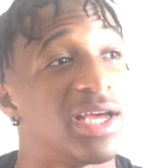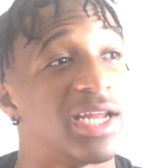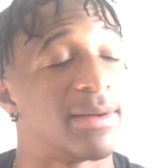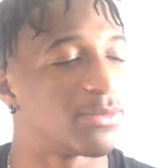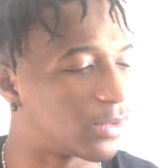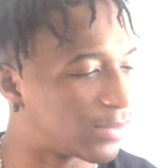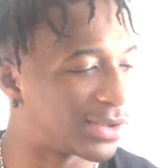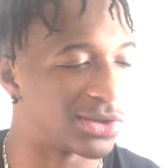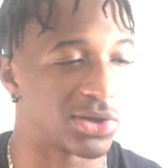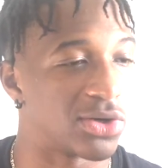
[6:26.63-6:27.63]
And I'm
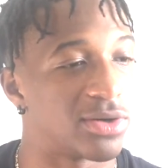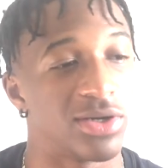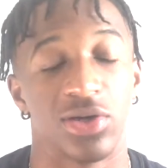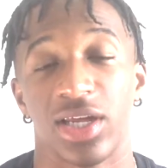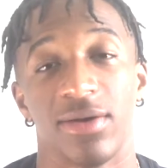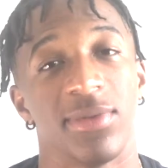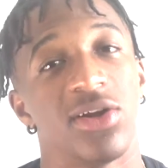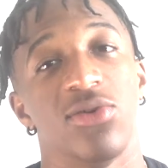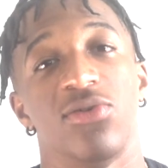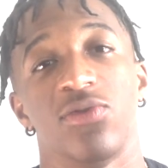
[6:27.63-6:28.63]
going to go a little, get my
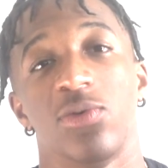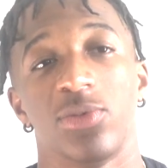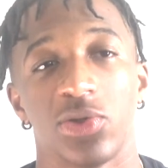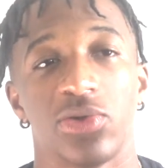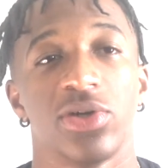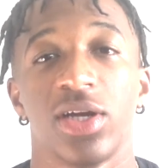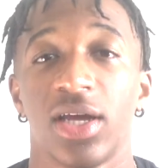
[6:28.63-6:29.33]
little room tour.